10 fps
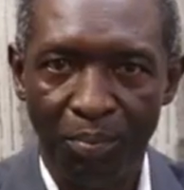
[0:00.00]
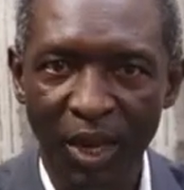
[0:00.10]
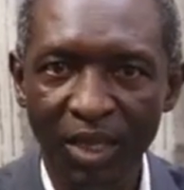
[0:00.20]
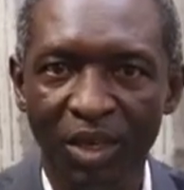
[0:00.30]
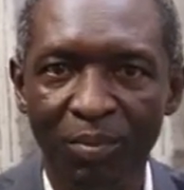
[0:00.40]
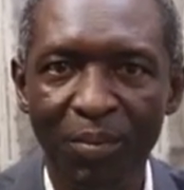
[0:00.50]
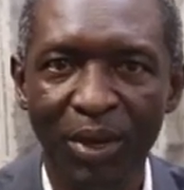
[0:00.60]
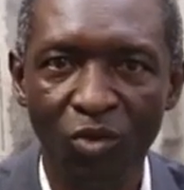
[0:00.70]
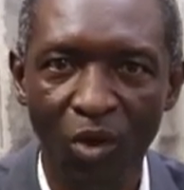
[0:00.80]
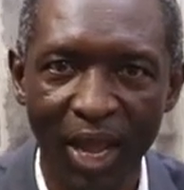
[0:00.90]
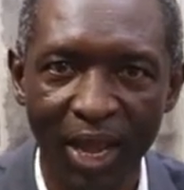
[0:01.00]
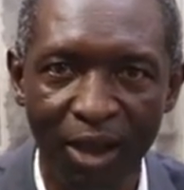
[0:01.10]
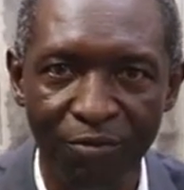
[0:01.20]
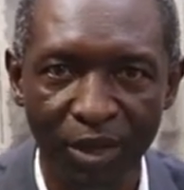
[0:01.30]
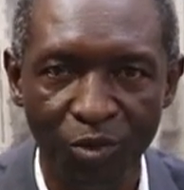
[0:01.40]
Please remember to like
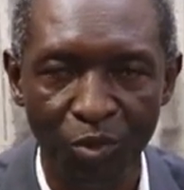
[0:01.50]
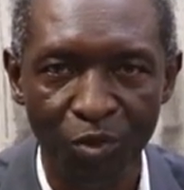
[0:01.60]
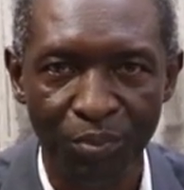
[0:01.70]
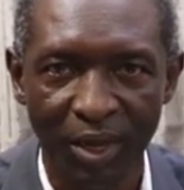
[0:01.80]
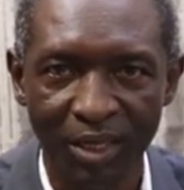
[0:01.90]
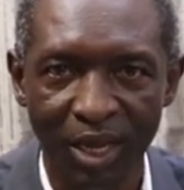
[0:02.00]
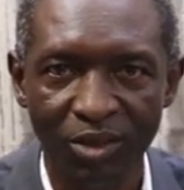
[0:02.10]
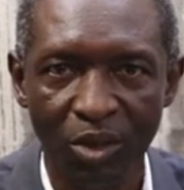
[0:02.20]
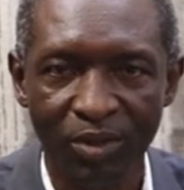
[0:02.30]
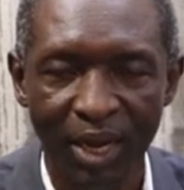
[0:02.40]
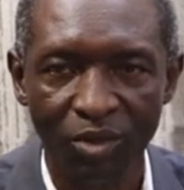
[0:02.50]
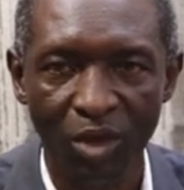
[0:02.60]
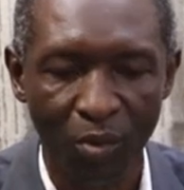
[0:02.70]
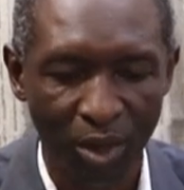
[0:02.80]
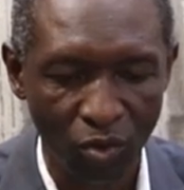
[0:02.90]
our Facebook page and subscribe
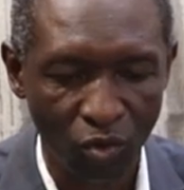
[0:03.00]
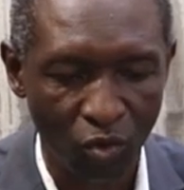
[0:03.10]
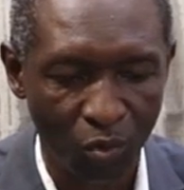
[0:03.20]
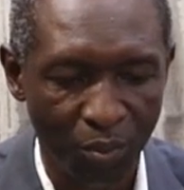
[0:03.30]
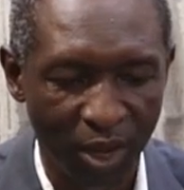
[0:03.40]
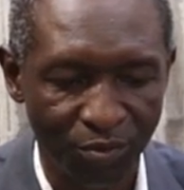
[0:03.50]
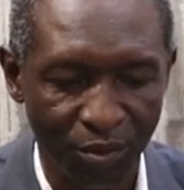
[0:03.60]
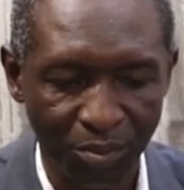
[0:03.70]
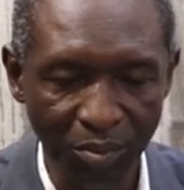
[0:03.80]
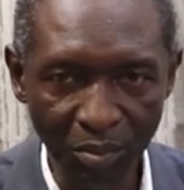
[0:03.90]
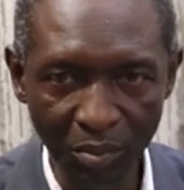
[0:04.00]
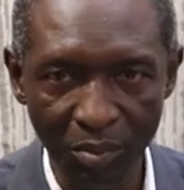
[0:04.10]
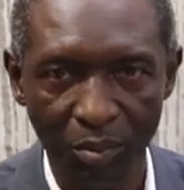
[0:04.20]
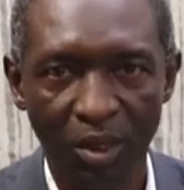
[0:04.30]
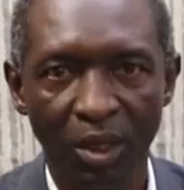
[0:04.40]
to our YouTube platform.
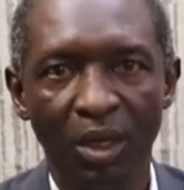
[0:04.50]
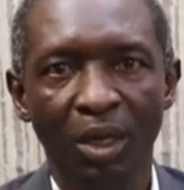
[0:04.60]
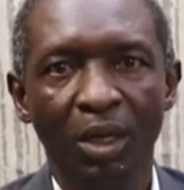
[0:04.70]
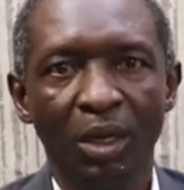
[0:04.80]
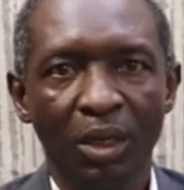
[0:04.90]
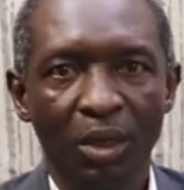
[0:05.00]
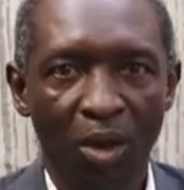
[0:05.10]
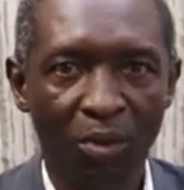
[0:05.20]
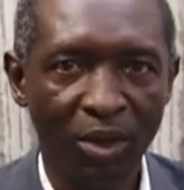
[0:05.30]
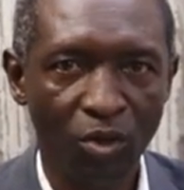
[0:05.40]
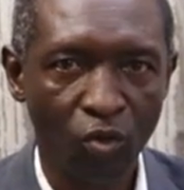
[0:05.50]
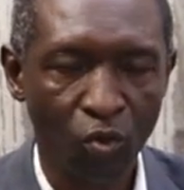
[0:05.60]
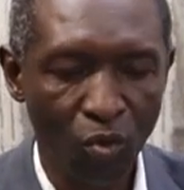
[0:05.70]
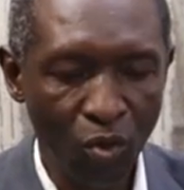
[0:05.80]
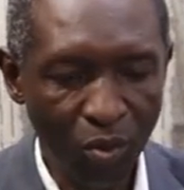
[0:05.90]
Comrade
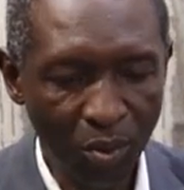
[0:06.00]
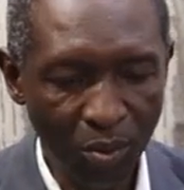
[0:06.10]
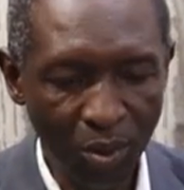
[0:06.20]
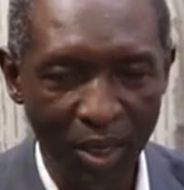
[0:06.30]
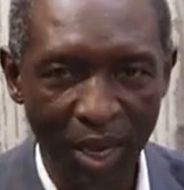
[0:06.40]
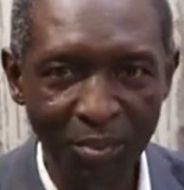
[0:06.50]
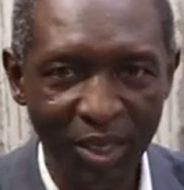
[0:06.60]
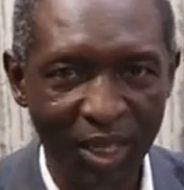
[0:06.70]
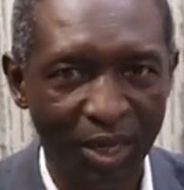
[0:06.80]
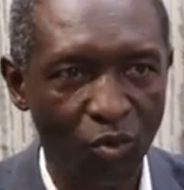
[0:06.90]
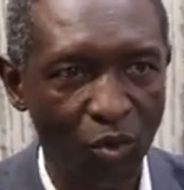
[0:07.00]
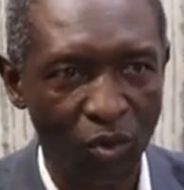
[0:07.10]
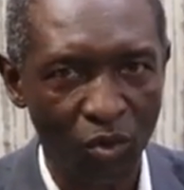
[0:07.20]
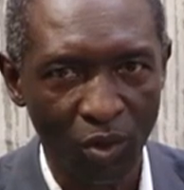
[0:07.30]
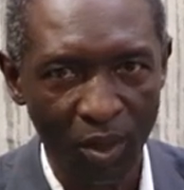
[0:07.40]
Ojukwu, yeah. Let me start
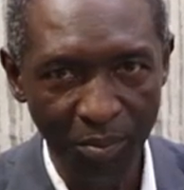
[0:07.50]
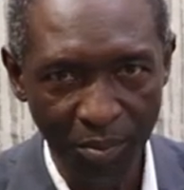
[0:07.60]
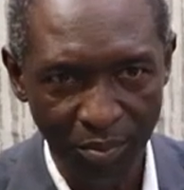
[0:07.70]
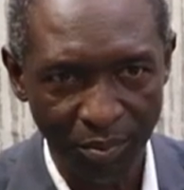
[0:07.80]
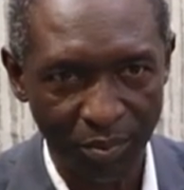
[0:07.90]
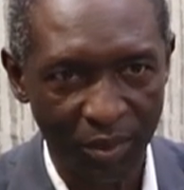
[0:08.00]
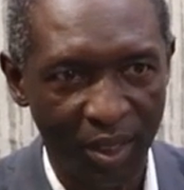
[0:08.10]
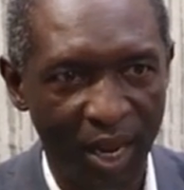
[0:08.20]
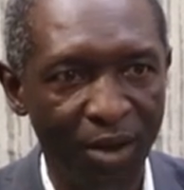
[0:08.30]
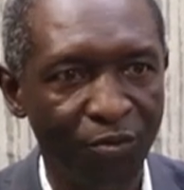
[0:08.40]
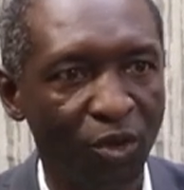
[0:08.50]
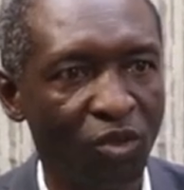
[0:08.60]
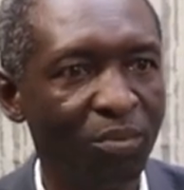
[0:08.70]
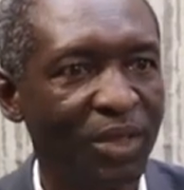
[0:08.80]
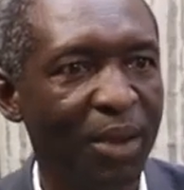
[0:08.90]
with you. Now, for
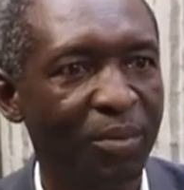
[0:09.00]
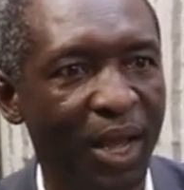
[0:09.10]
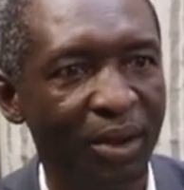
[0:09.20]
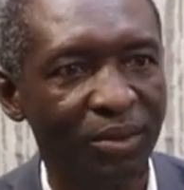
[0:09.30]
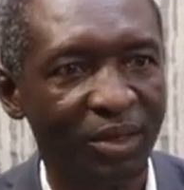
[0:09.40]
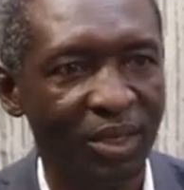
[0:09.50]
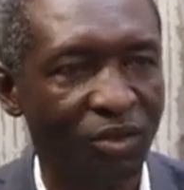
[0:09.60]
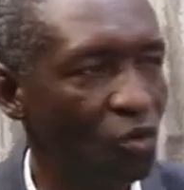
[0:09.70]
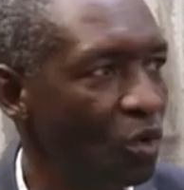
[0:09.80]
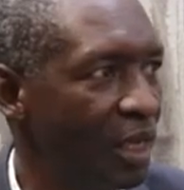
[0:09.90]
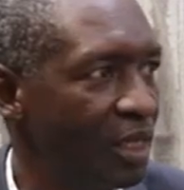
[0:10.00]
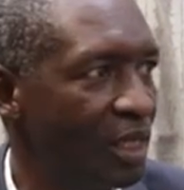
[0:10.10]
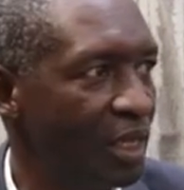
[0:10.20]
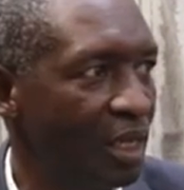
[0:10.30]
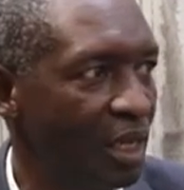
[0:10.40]
some time now, since
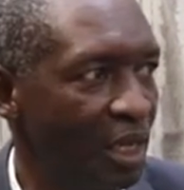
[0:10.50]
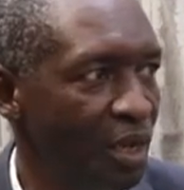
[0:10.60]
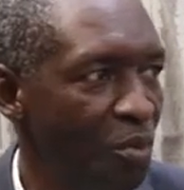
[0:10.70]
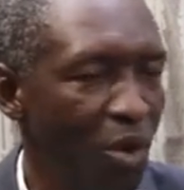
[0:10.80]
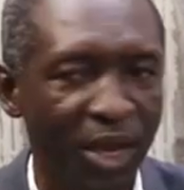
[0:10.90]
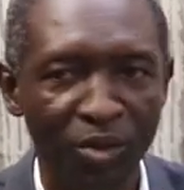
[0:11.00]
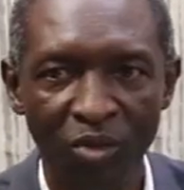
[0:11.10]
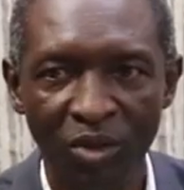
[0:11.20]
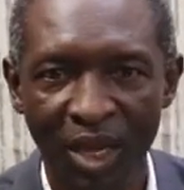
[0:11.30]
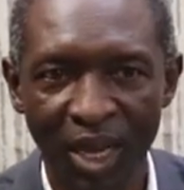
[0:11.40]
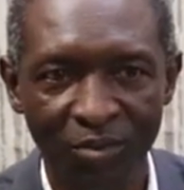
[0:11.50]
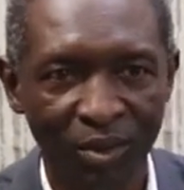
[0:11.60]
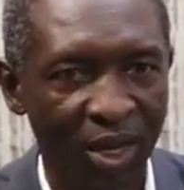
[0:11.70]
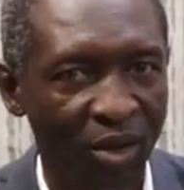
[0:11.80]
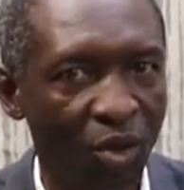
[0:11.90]
2018, Imo and Niger has
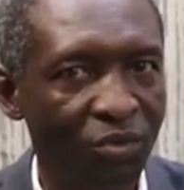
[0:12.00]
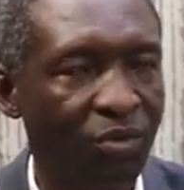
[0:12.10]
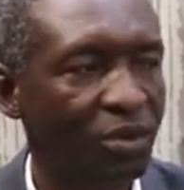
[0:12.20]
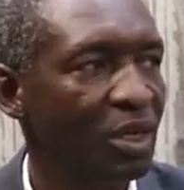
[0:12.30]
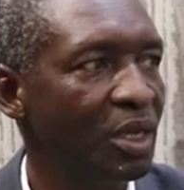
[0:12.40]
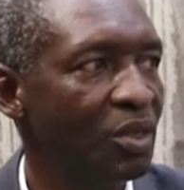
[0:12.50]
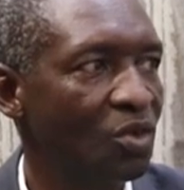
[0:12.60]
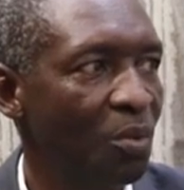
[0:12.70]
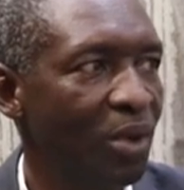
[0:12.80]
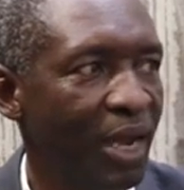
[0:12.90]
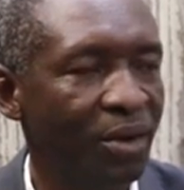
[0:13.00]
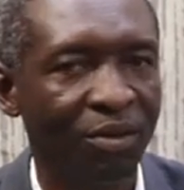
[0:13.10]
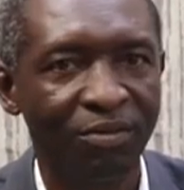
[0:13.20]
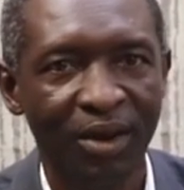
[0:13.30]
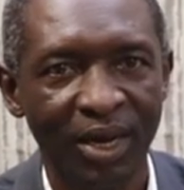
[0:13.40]
been engulfed in some kind
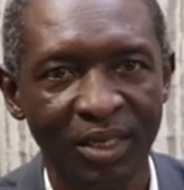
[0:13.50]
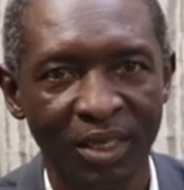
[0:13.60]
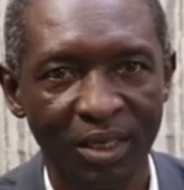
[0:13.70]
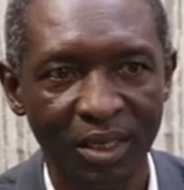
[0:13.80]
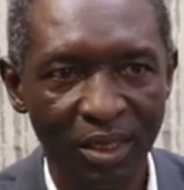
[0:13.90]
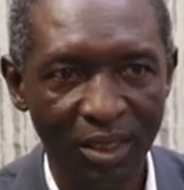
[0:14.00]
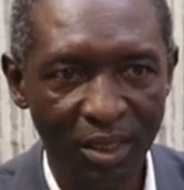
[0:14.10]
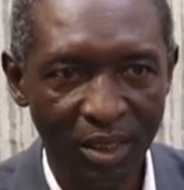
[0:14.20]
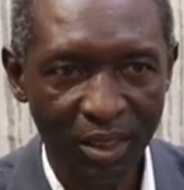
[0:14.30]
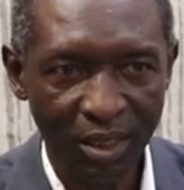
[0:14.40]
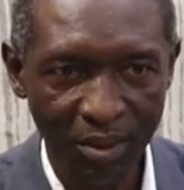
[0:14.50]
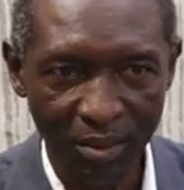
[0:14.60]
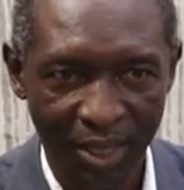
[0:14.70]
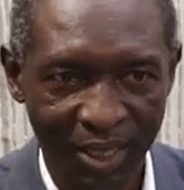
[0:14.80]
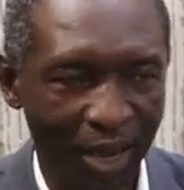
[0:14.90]
of crisis
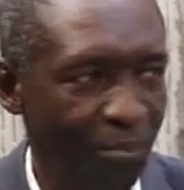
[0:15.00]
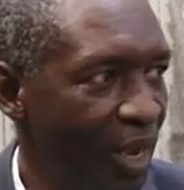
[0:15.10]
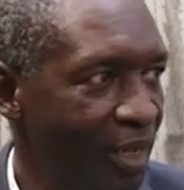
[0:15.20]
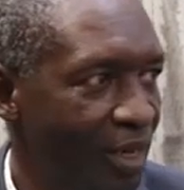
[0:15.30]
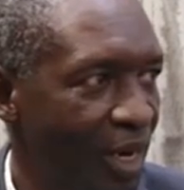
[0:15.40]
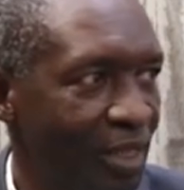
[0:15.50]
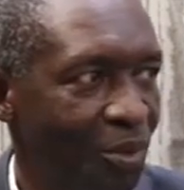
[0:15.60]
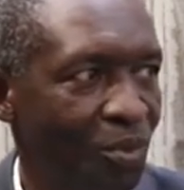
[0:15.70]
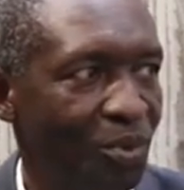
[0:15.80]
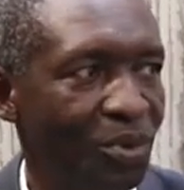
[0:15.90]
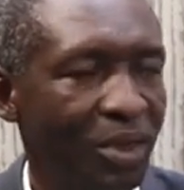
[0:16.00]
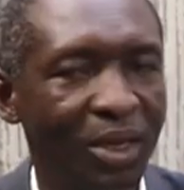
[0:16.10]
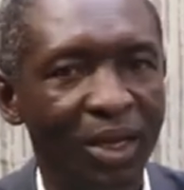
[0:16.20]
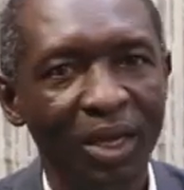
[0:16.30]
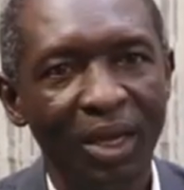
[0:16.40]
that appear intractable.
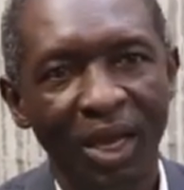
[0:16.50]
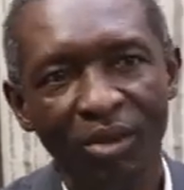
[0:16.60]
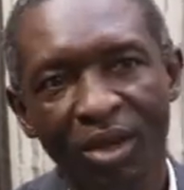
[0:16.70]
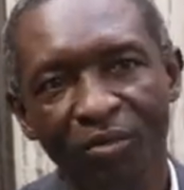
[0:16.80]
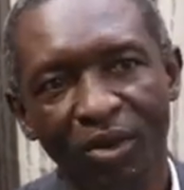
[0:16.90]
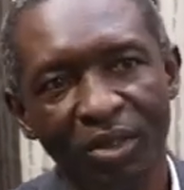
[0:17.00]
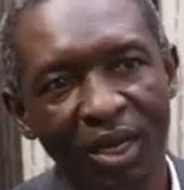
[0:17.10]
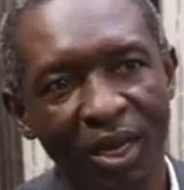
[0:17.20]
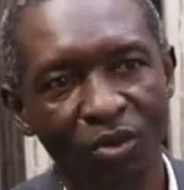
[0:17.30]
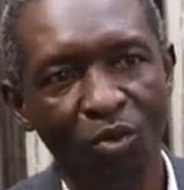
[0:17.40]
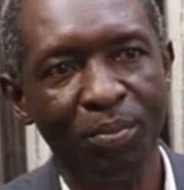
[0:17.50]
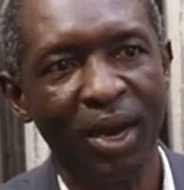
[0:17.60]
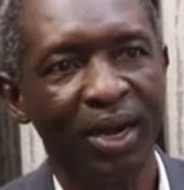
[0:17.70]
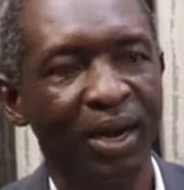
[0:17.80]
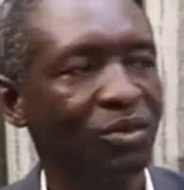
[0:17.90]
Can you give us a little
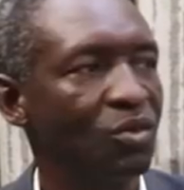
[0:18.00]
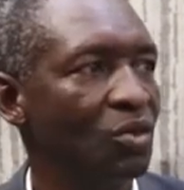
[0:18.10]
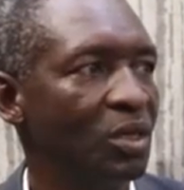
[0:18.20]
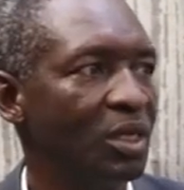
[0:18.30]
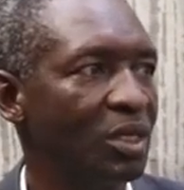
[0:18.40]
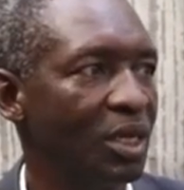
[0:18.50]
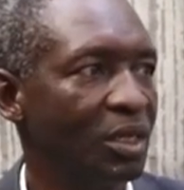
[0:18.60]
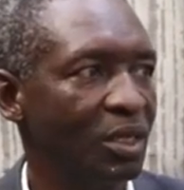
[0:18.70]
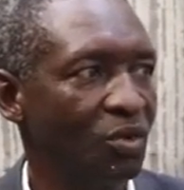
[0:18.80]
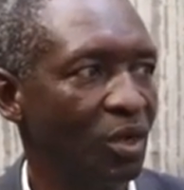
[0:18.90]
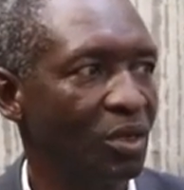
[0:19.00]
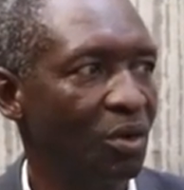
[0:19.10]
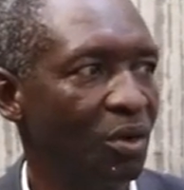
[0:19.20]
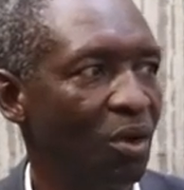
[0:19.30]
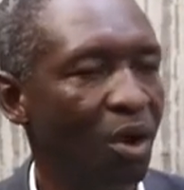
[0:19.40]
background to this situation
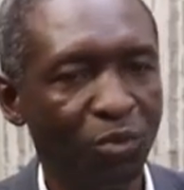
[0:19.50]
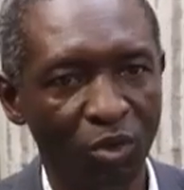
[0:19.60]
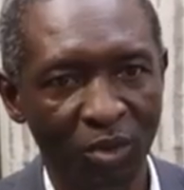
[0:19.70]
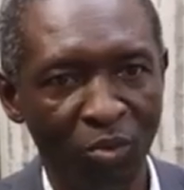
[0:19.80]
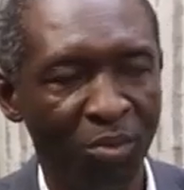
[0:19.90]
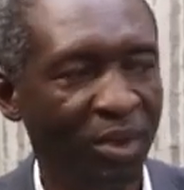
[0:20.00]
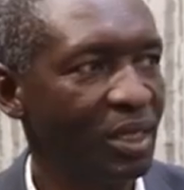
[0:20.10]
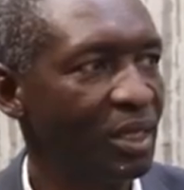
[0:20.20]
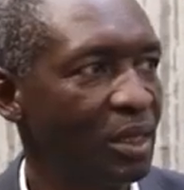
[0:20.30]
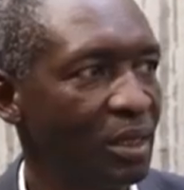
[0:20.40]
up to the moment?